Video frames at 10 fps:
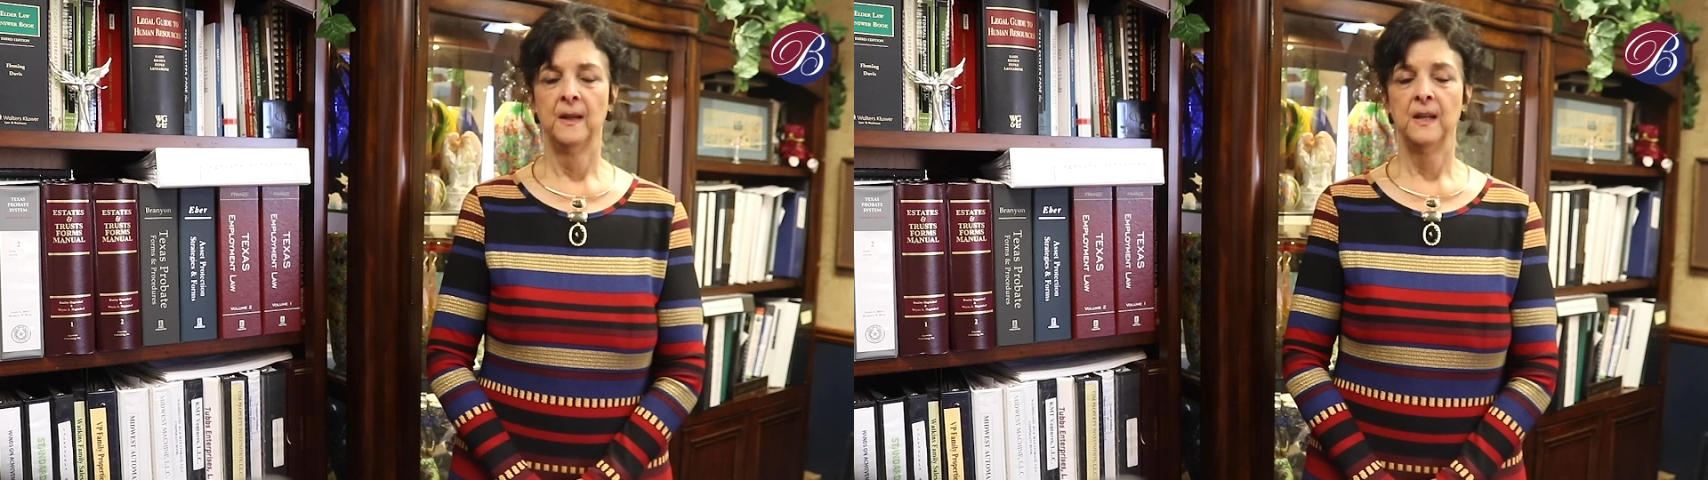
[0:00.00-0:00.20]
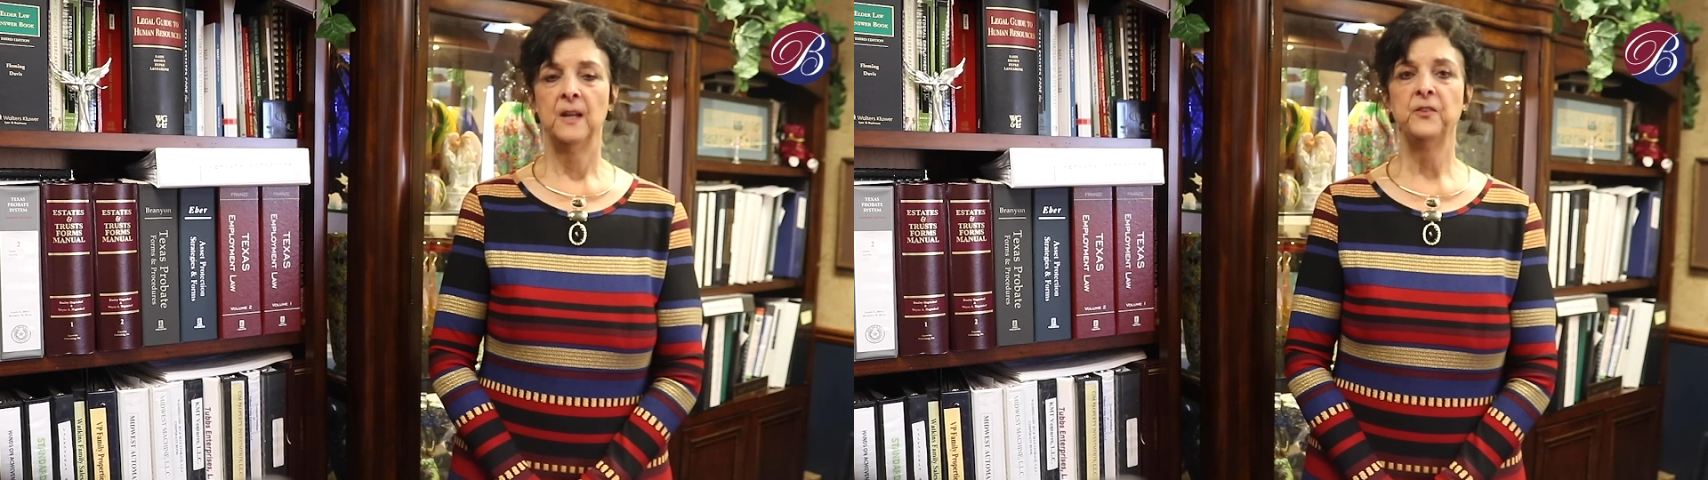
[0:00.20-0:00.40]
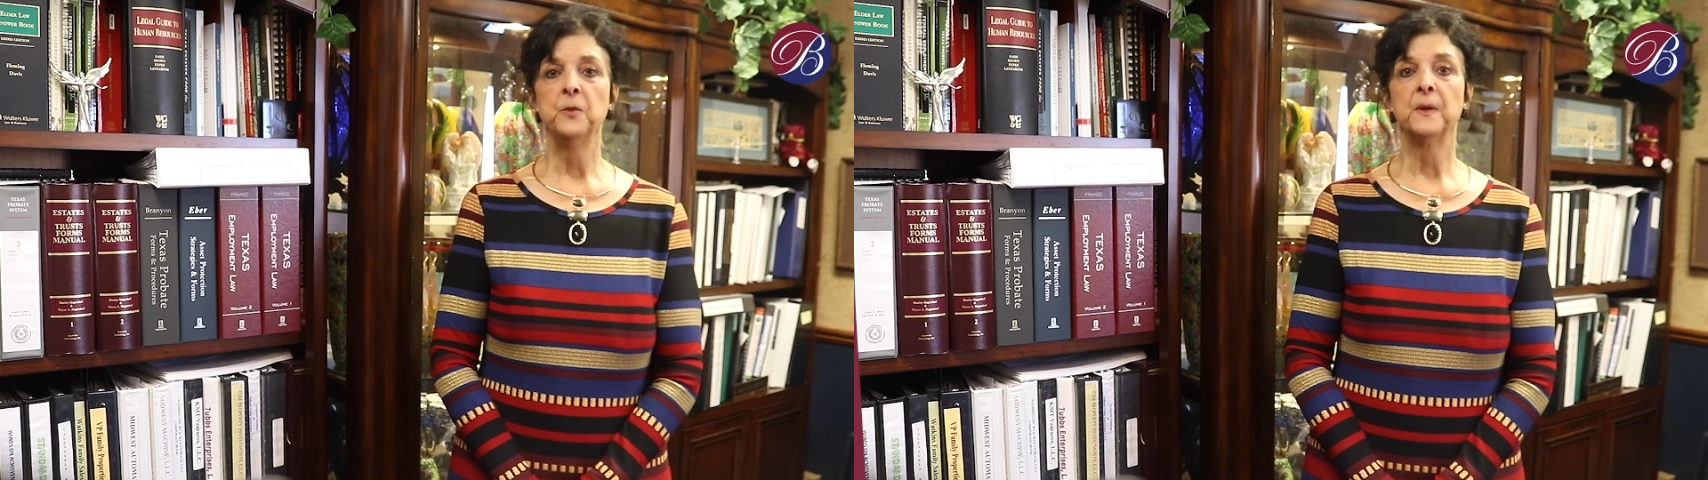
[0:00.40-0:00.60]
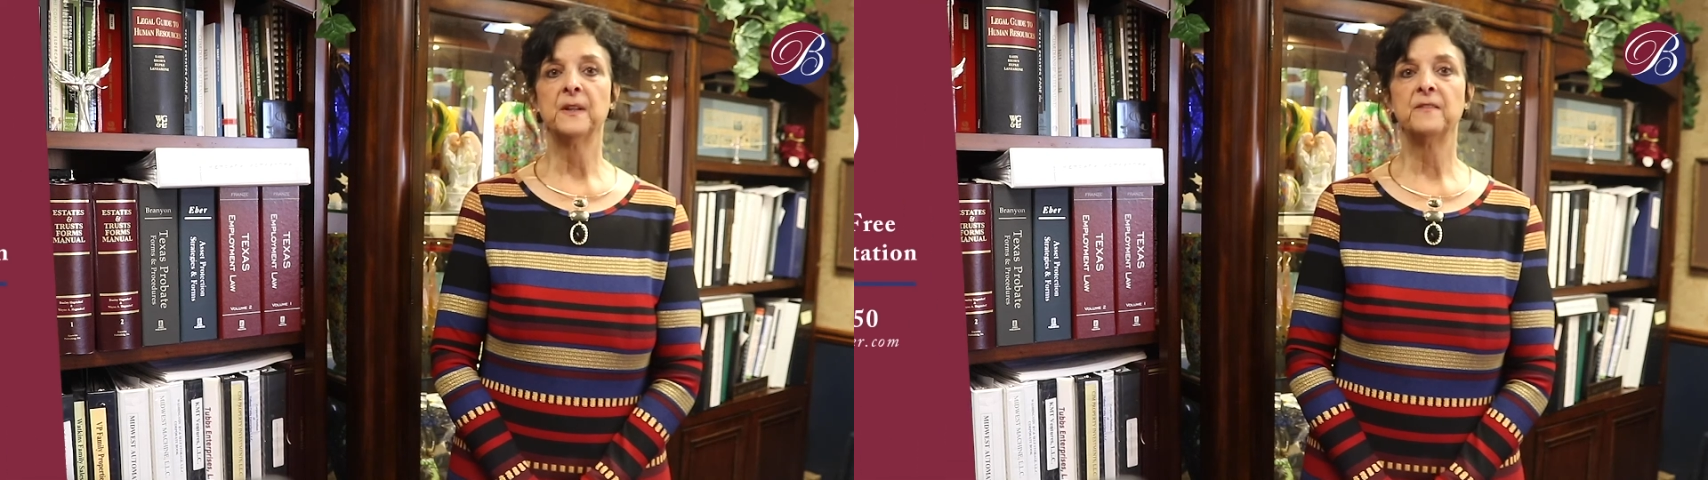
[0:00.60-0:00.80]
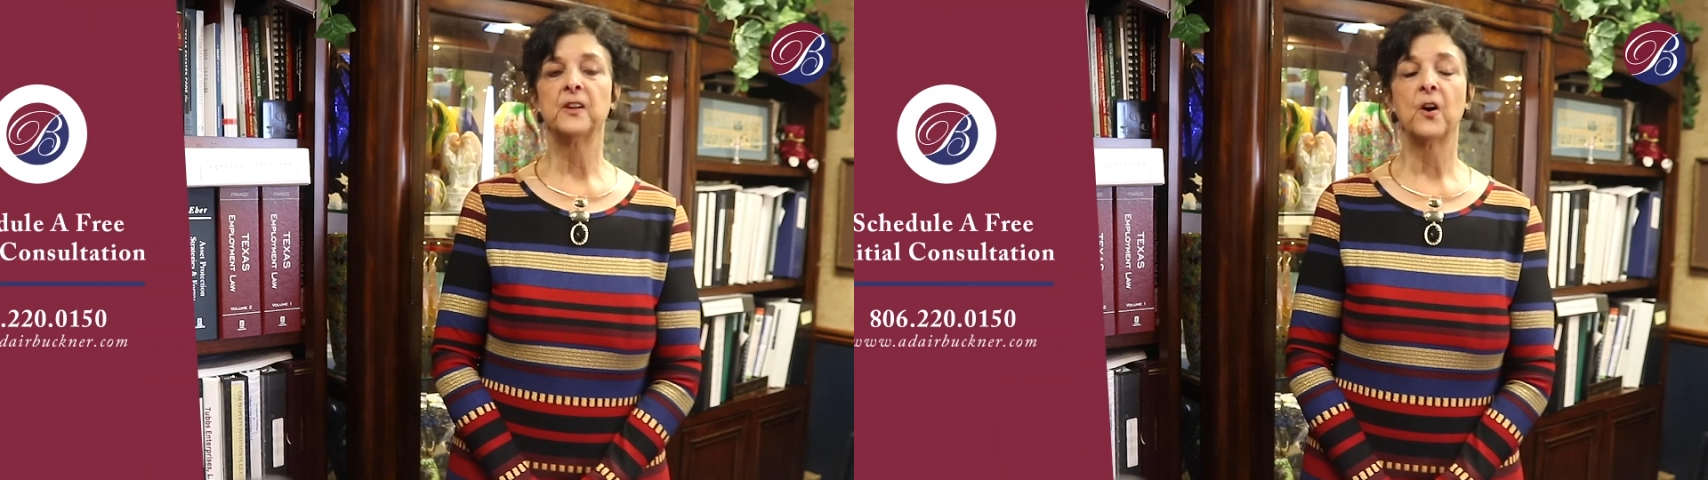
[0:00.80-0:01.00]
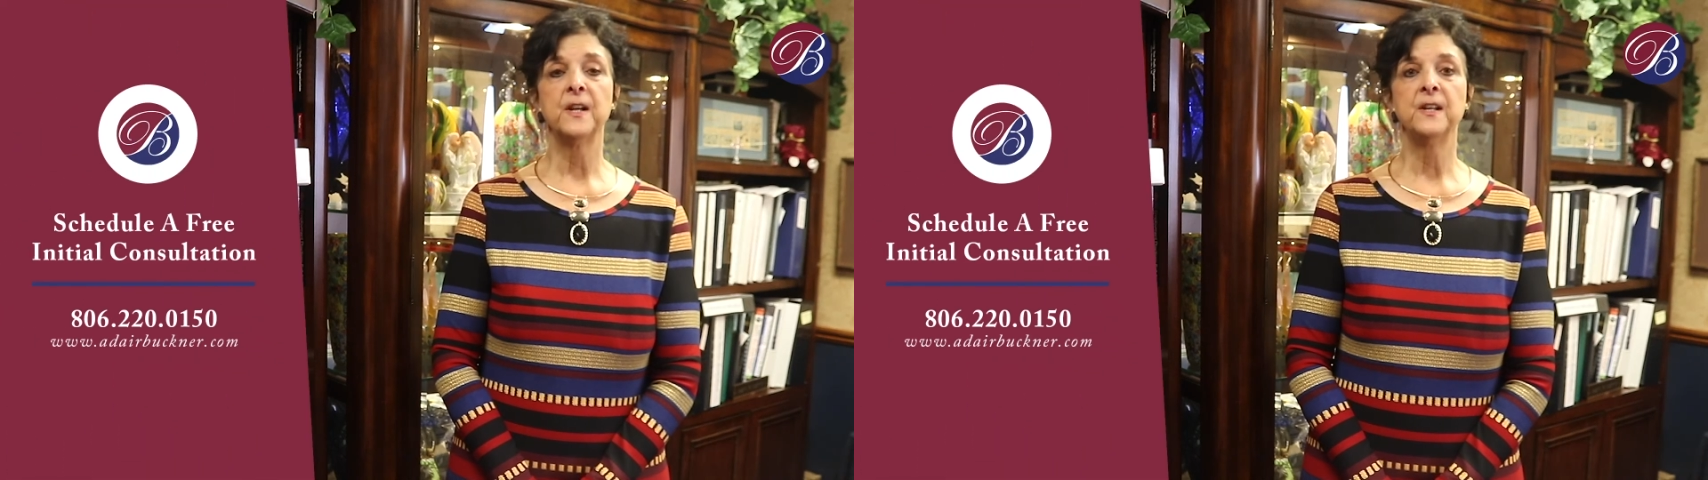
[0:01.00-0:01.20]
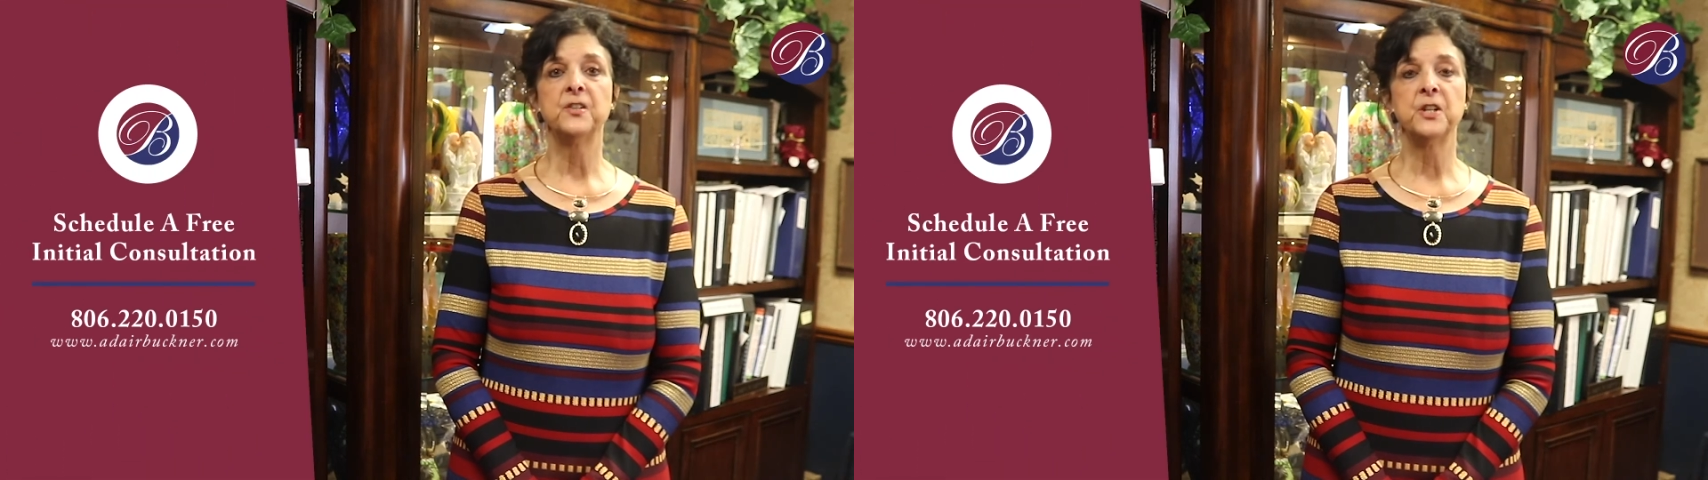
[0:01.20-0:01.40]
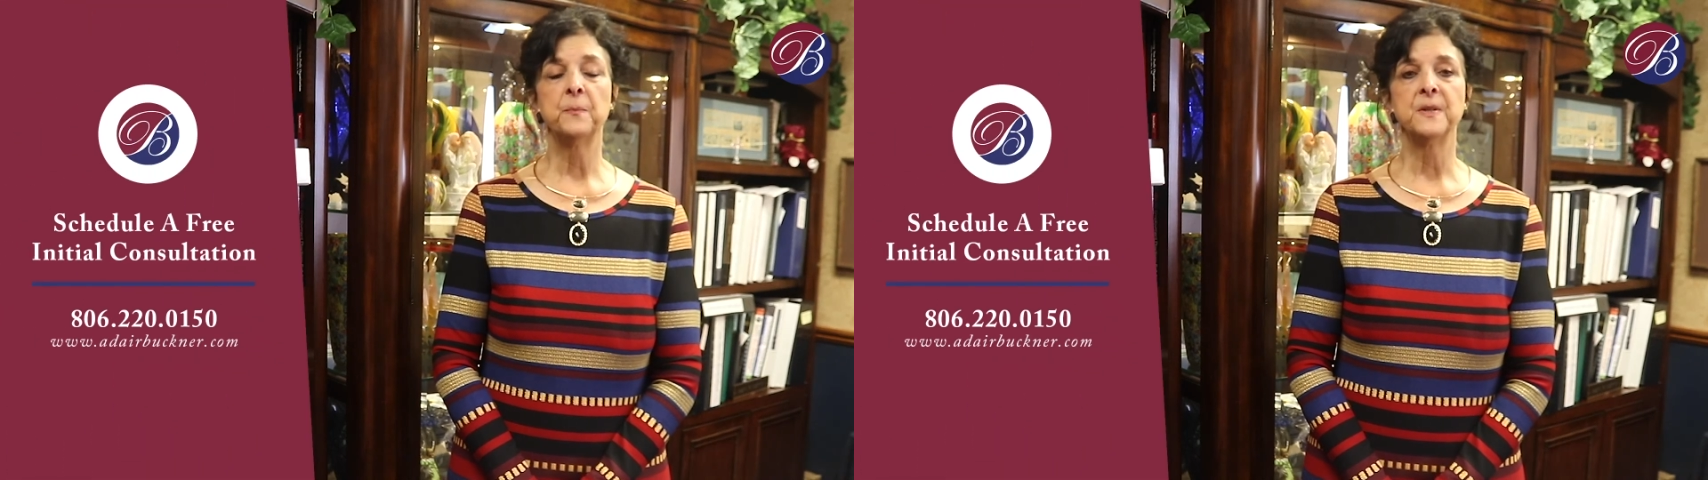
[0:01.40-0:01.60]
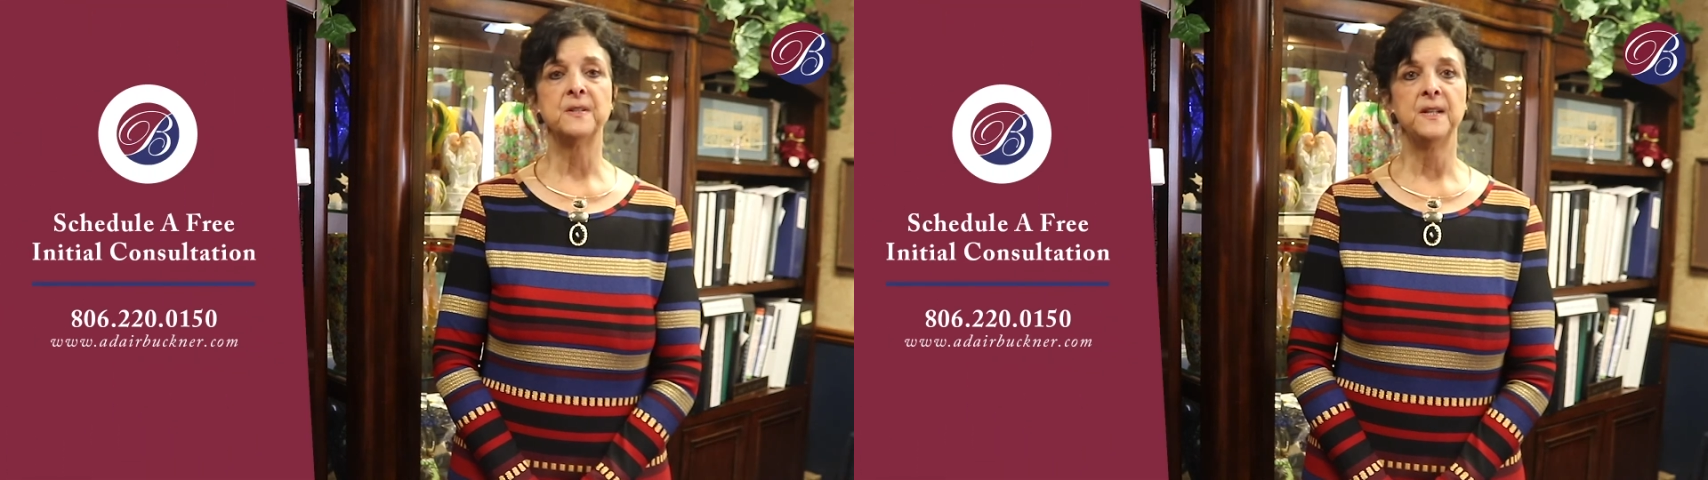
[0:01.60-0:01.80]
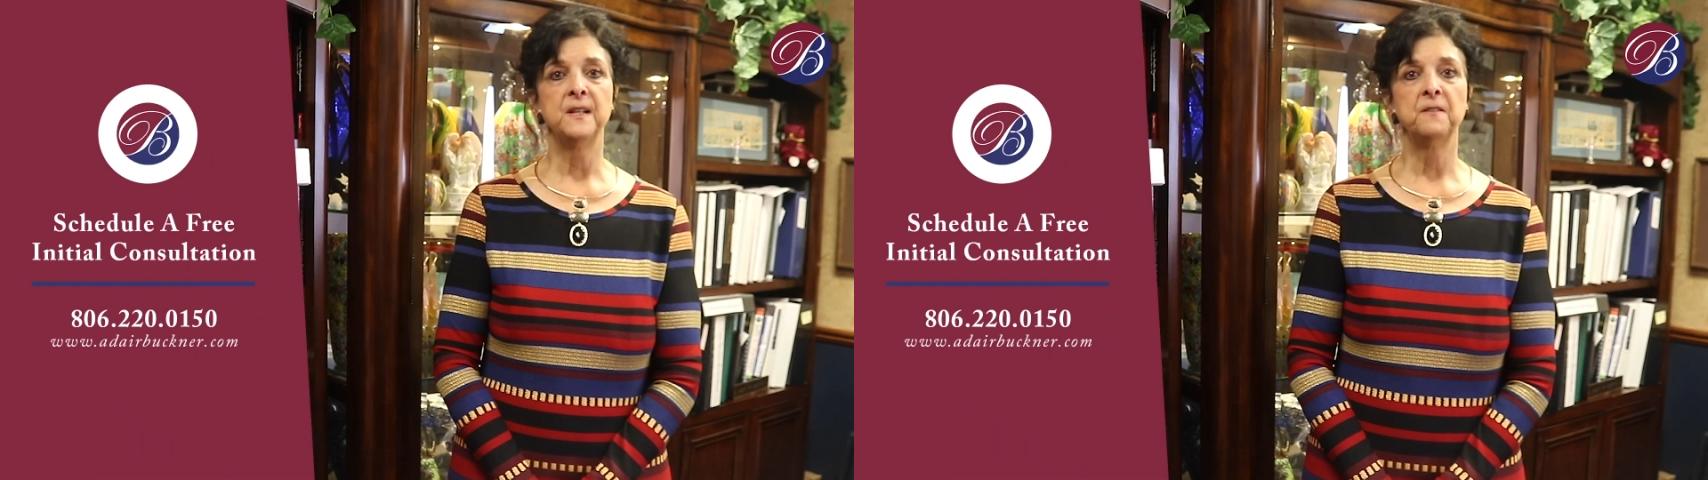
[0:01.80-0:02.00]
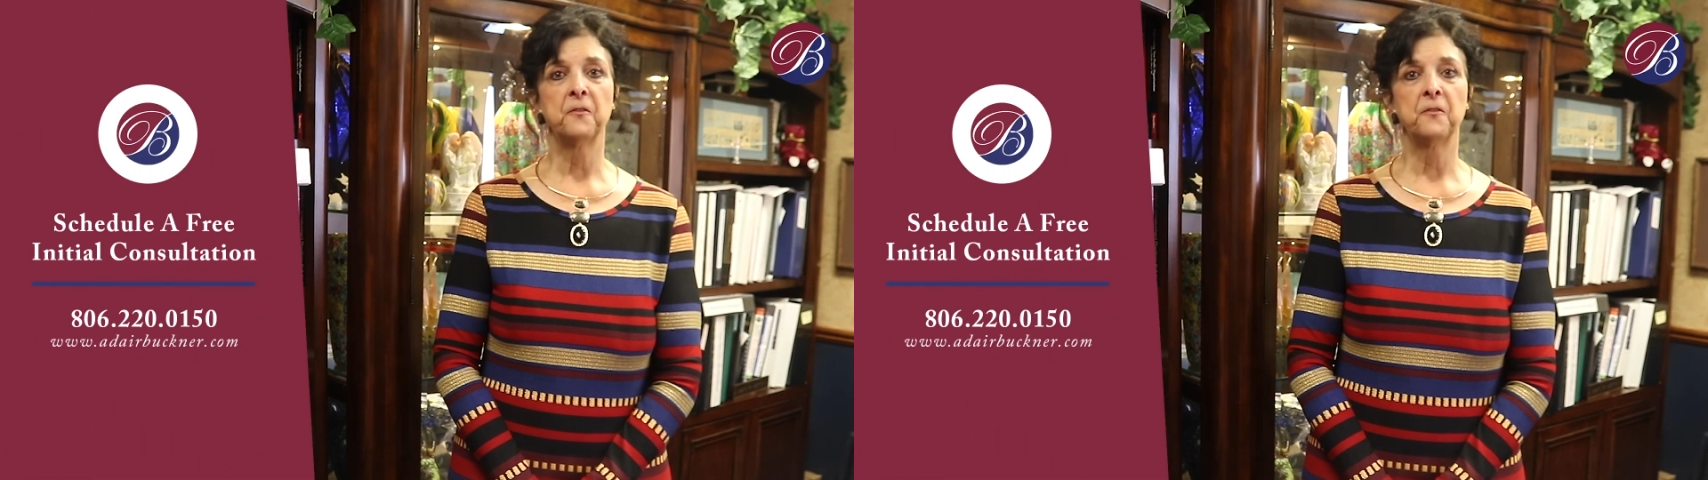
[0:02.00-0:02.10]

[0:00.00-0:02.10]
If you believe a guardianship is needed